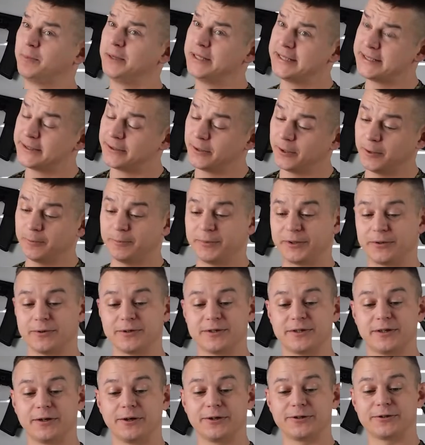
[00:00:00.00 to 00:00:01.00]
Pistol
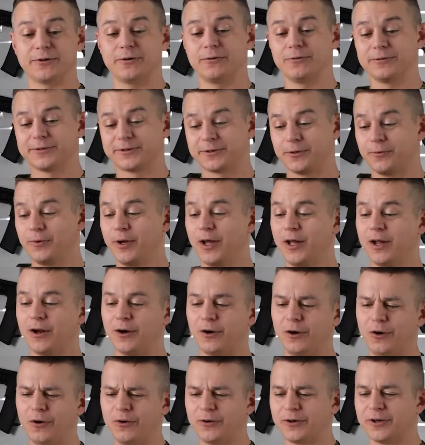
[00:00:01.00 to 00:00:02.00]
because there is also
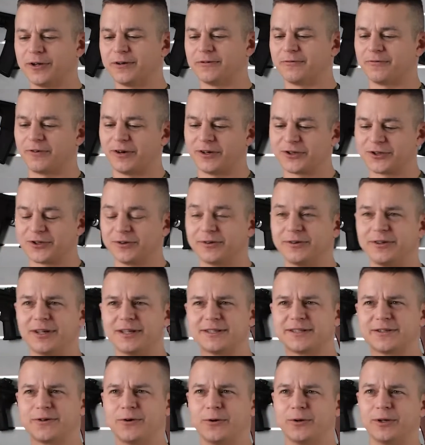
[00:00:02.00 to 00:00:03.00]
longer version,
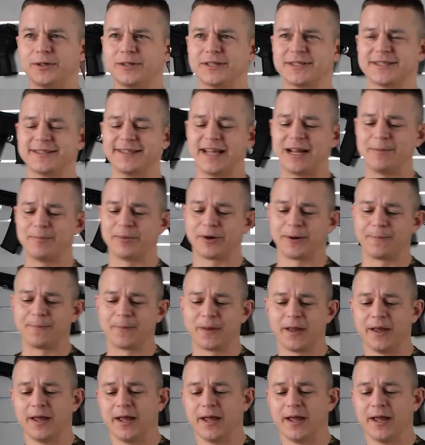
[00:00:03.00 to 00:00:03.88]
let's call it sniper.